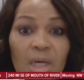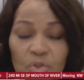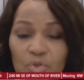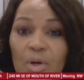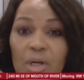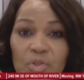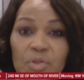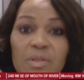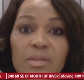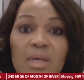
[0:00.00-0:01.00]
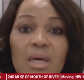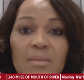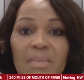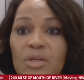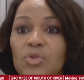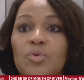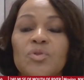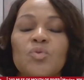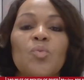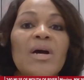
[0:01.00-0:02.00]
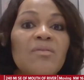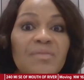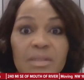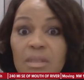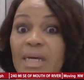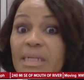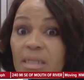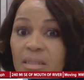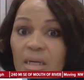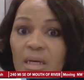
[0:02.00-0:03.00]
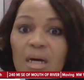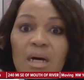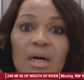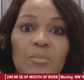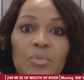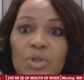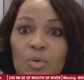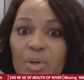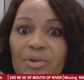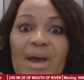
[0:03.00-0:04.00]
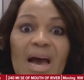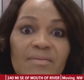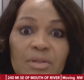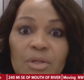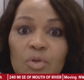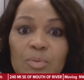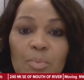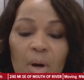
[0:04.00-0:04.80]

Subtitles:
instructions, and making sure it's well ventilated, where they're having those